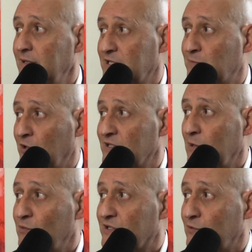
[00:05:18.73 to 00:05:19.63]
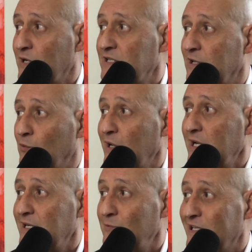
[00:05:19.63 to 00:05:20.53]
Let's be honest, that was the reason that
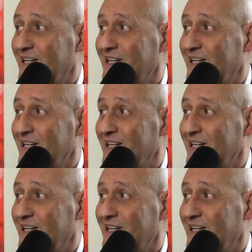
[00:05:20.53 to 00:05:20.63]
we did it